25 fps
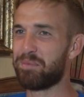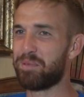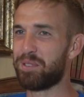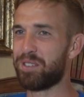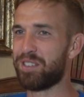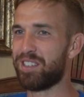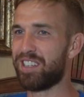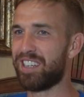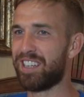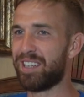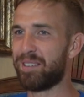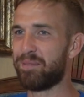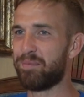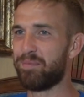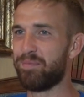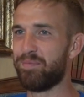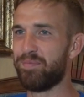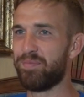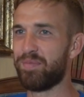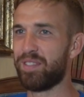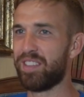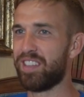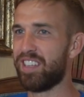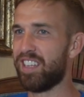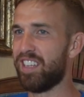But
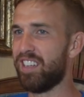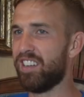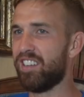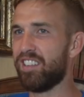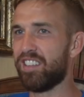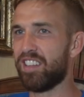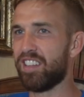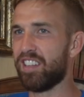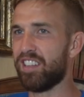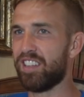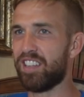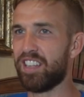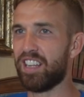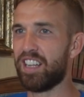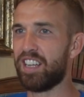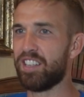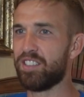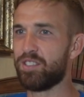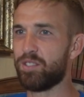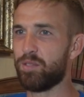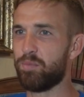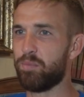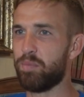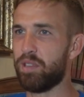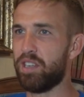you know, the
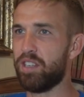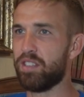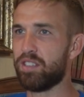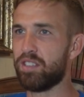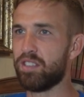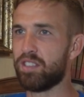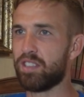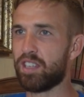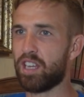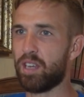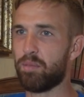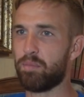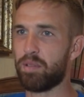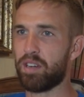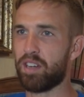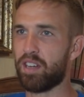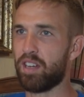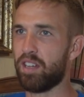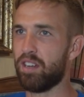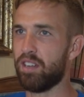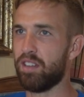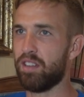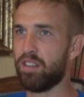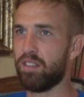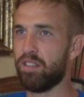lads have been itching to get back
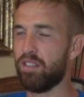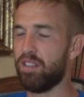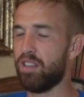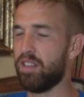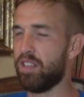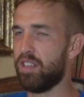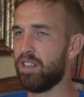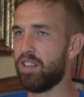in, and then